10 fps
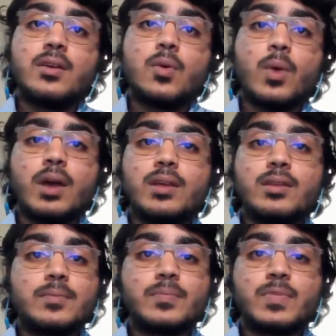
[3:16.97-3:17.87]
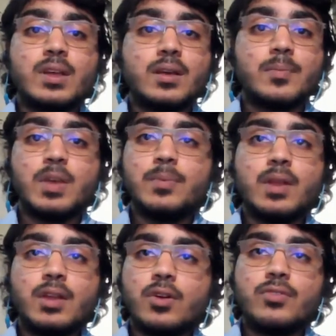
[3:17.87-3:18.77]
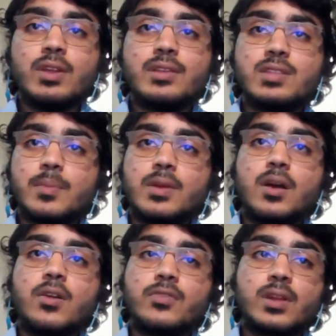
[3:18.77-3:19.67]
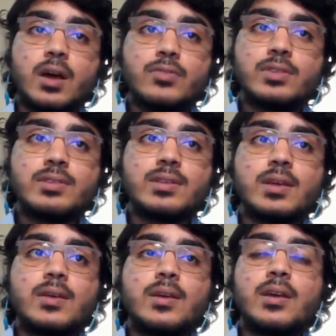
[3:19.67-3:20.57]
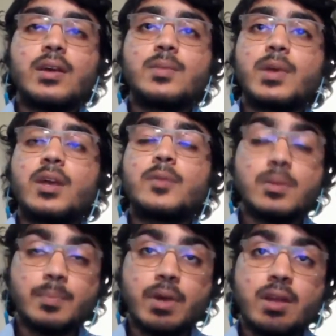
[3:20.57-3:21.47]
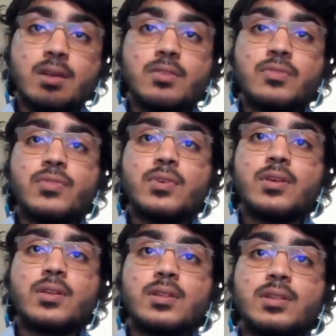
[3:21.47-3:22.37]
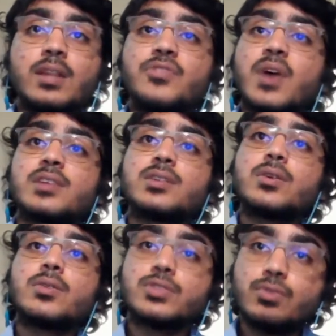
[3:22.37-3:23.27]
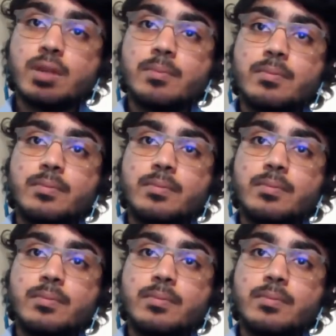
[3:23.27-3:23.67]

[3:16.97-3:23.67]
where people are not really stepping out of their houses, it becomes imperative that the fashion goes to them.